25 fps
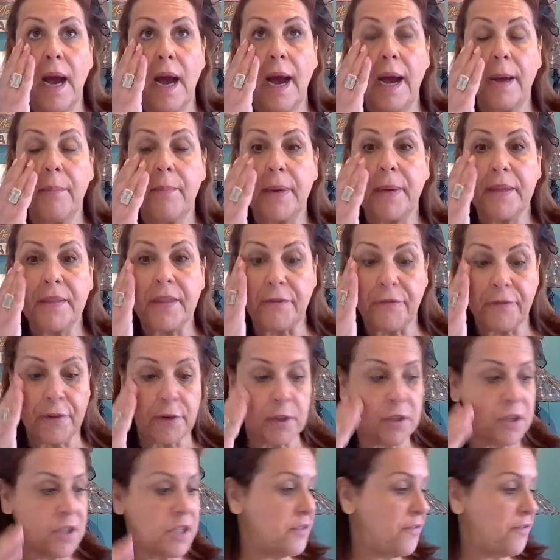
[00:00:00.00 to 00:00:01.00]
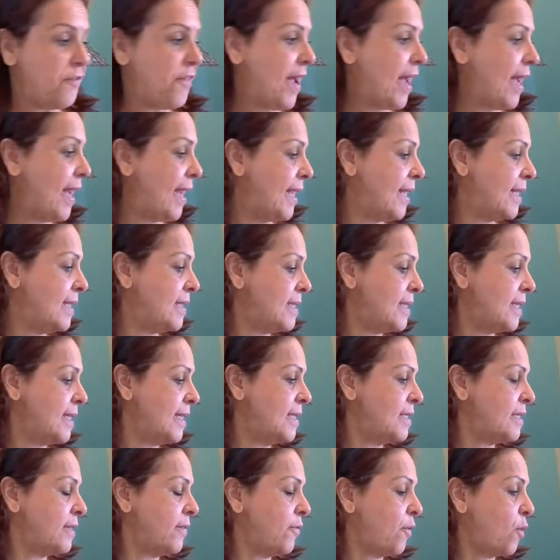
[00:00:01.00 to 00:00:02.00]
Um, but the first phase
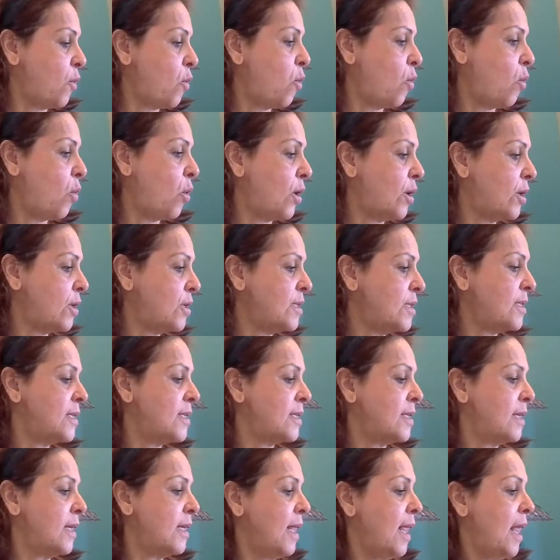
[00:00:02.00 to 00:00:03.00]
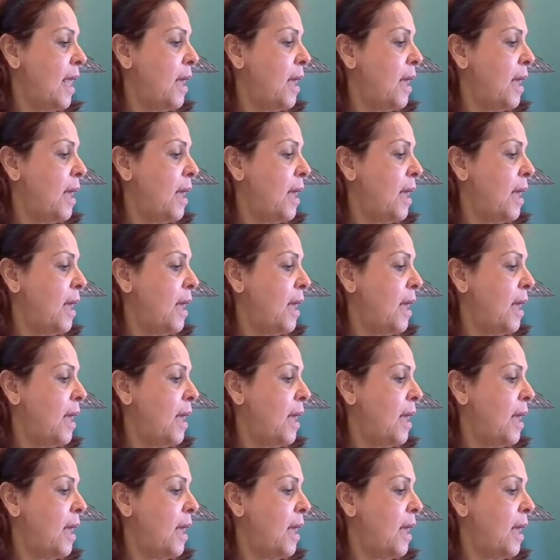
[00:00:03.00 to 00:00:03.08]
is, of course,